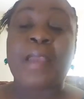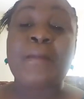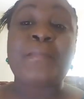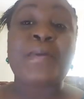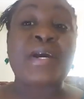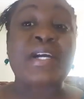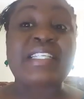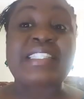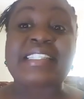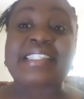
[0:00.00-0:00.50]

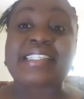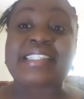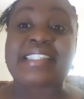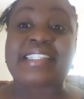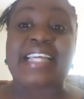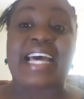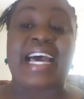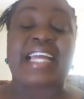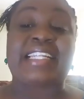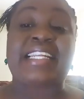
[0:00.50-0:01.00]

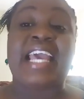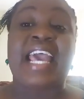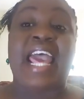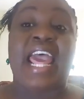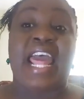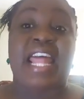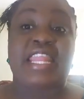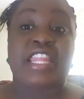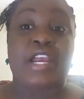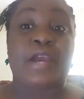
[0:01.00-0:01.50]
persons that
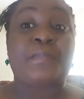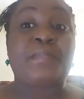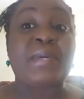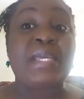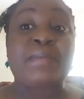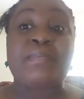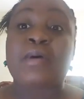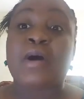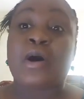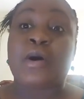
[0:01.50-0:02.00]
there are
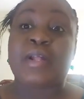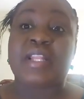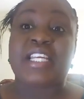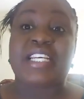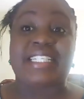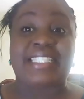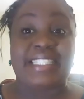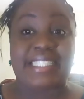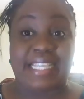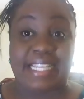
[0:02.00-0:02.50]
people out
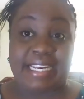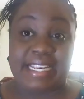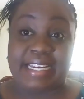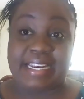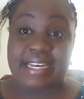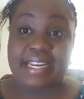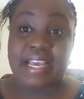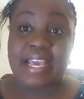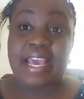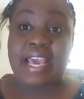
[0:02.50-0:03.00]
there
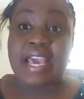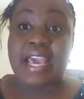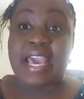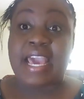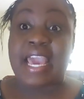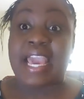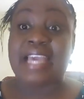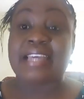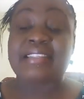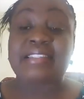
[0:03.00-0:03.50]
selling
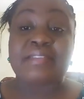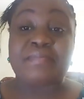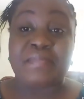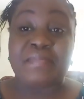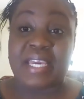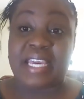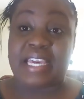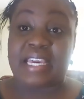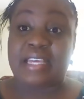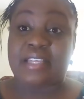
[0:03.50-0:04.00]

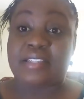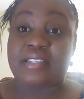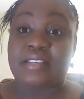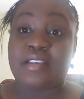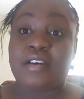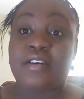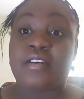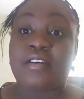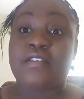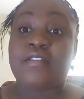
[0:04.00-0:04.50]

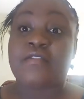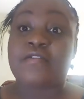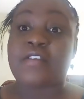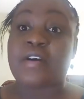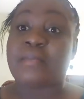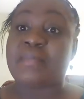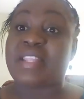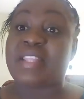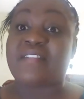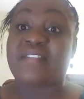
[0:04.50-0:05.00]
SBAs
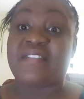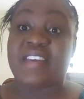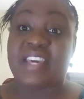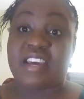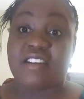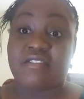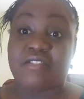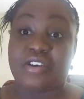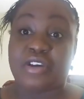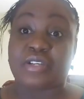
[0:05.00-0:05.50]
from the
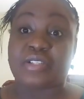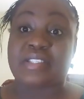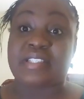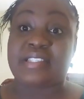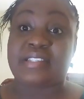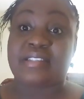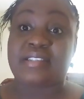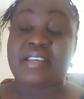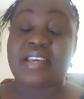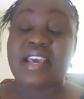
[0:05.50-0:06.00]

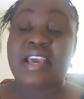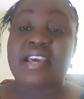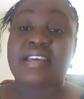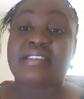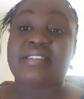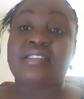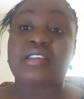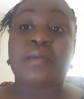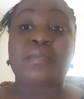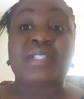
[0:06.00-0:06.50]
various
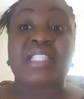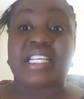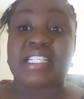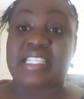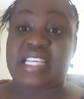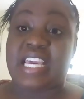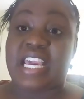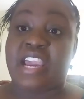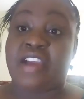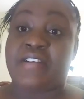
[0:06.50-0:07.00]

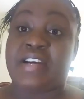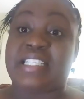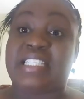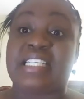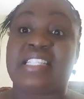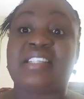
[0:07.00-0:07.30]
subject areas.